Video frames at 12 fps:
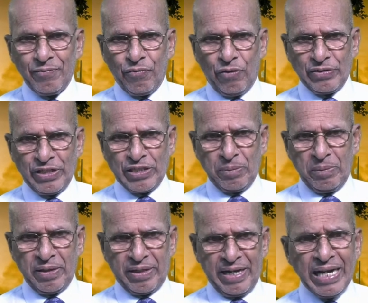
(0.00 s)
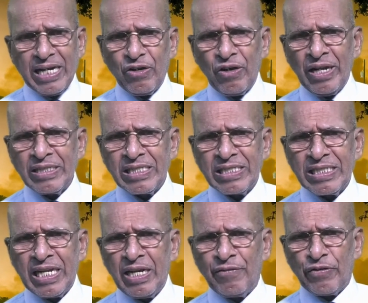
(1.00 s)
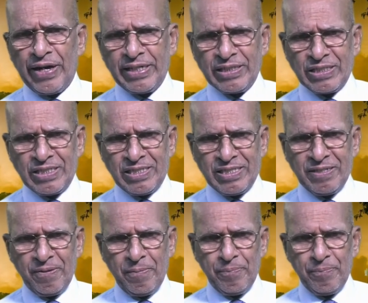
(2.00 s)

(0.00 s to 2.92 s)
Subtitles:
for this miraculous deliverance